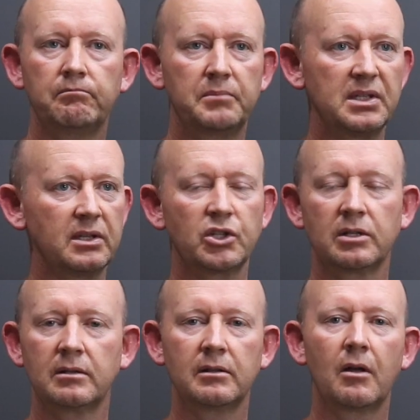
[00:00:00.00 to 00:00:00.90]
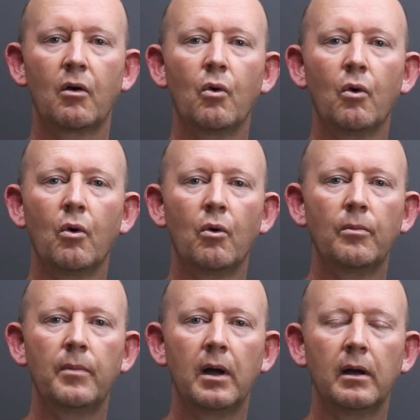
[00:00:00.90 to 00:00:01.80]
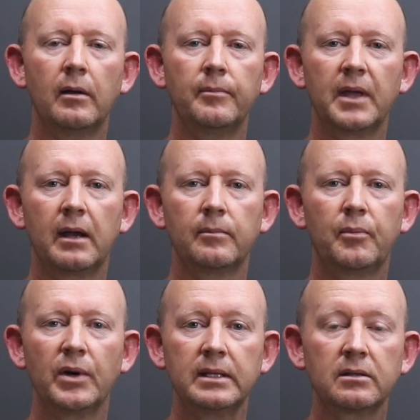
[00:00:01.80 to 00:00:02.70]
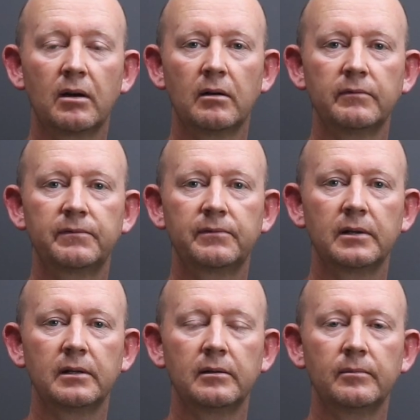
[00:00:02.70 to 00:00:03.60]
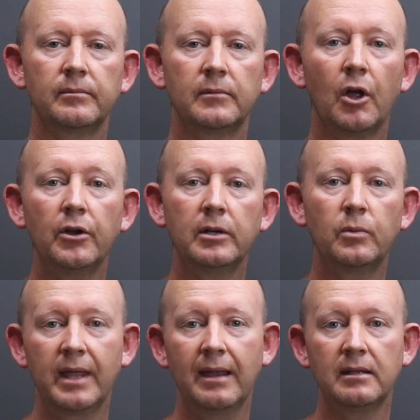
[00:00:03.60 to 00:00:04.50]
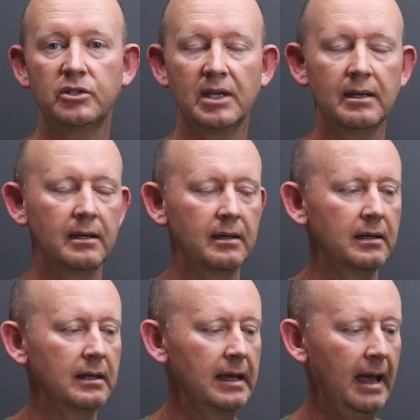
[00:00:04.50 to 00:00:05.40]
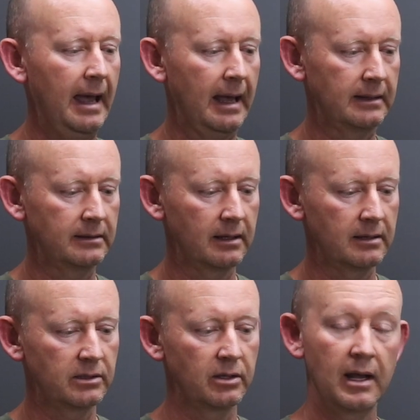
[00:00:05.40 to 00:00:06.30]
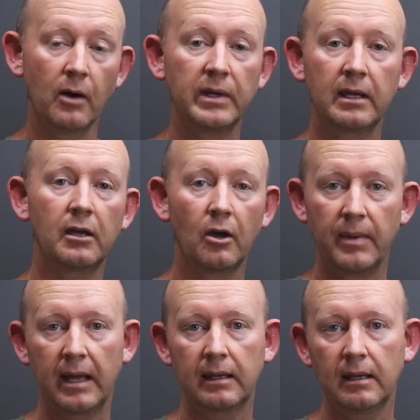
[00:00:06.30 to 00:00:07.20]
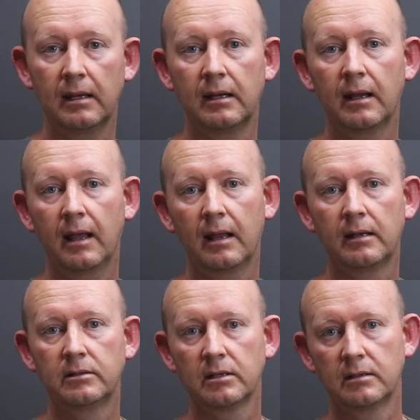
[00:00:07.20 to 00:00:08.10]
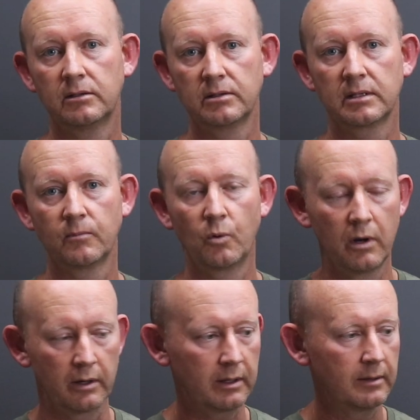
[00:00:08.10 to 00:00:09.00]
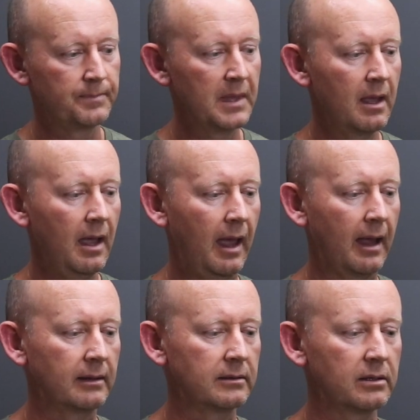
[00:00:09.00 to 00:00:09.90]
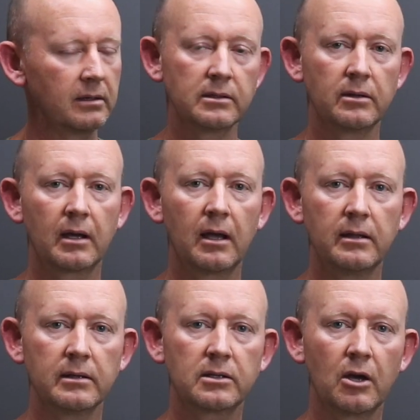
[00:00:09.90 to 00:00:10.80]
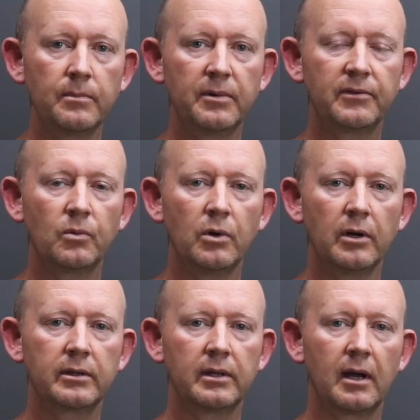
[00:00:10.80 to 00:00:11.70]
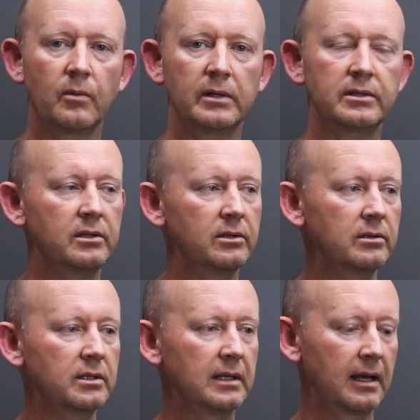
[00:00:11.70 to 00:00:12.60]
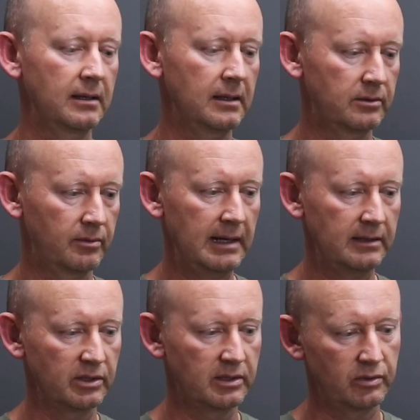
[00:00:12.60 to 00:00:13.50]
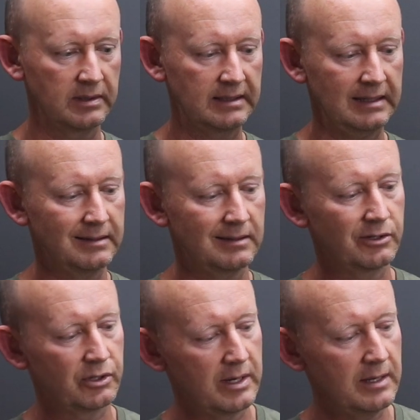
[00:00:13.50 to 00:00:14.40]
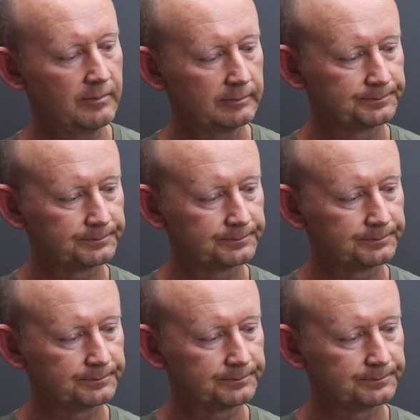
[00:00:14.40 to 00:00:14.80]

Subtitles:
position, or at a point of loaded with energy, and so now we can go back in and do some work. And so the scope of the work that I want to do today is really just to assess the tree